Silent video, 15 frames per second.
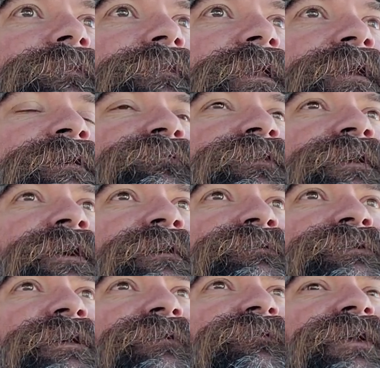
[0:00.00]
everything
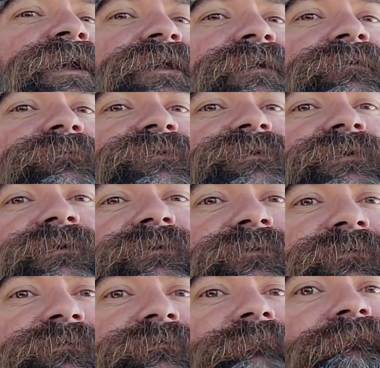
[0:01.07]
outside of games,
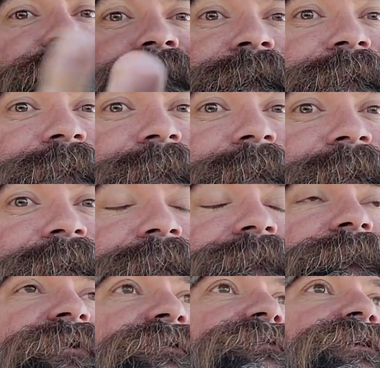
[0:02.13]

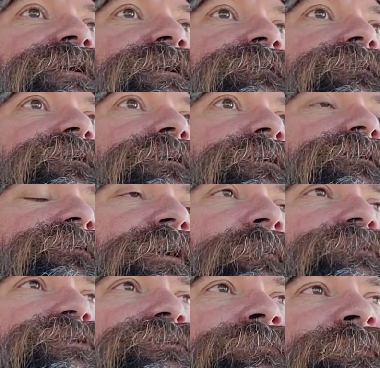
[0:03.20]
it's kind of a
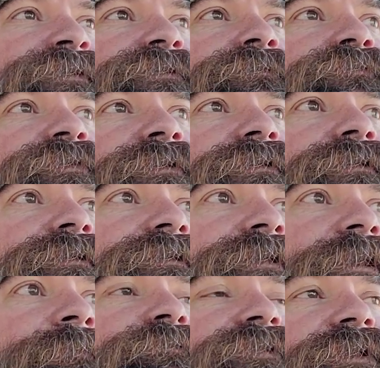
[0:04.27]
crapshoot. I mean, you can bring
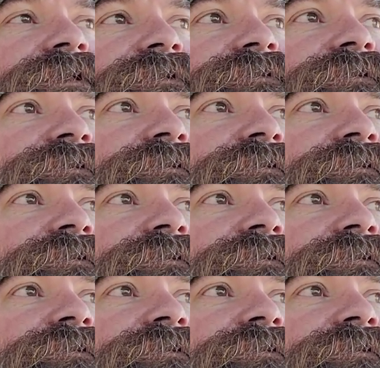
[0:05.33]
game-related